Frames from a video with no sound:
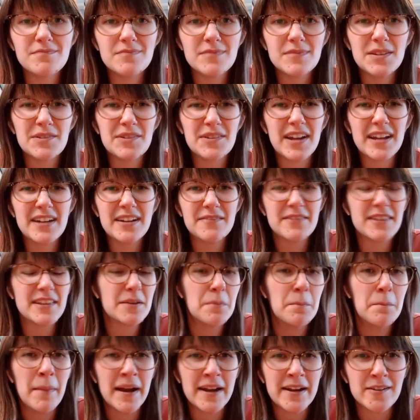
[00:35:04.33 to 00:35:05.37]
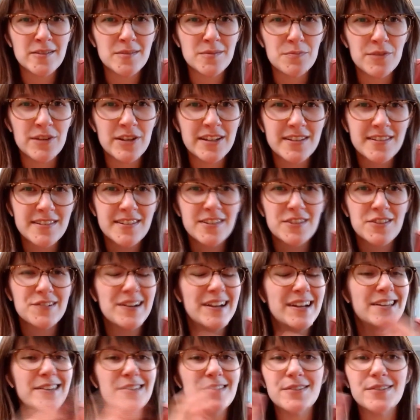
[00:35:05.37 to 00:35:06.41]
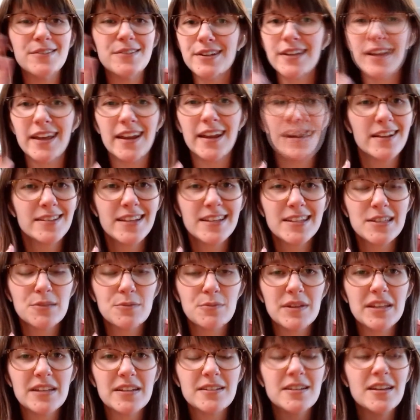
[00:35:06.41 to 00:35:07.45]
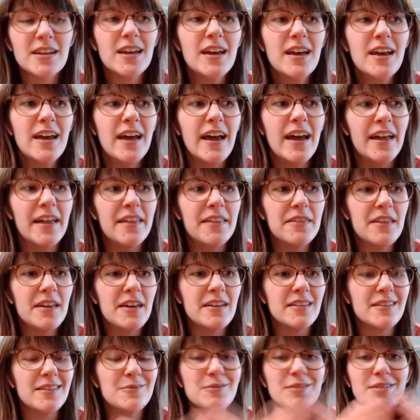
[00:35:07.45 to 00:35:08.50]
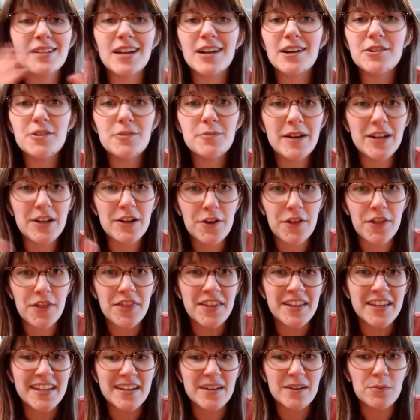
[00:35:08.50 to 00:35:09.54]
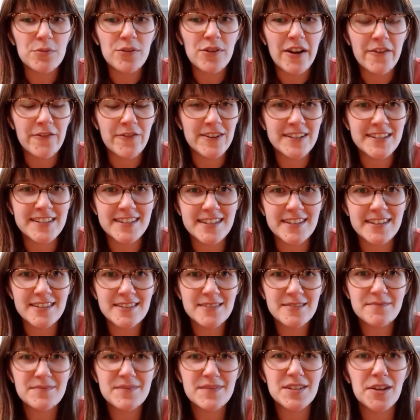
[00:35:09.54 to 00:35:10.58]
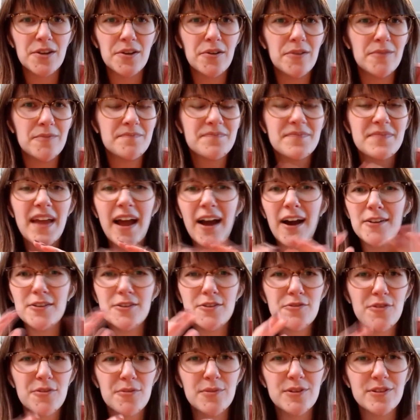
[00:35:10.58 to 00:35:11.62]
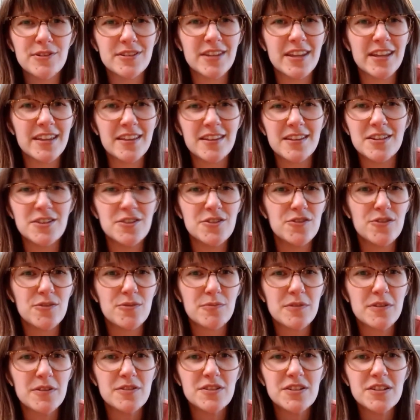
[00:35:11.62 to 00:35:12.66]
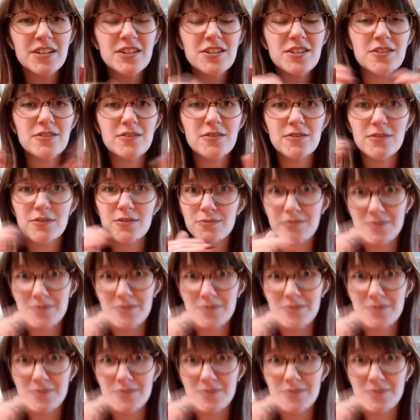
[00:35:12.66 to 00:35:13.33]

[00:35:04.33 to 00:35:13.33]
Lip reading: they were kind of like Myers-Briggs-ish, right? You took an assessment and then it would tell you about your thinking preferences. So how you are most likely to approach issues,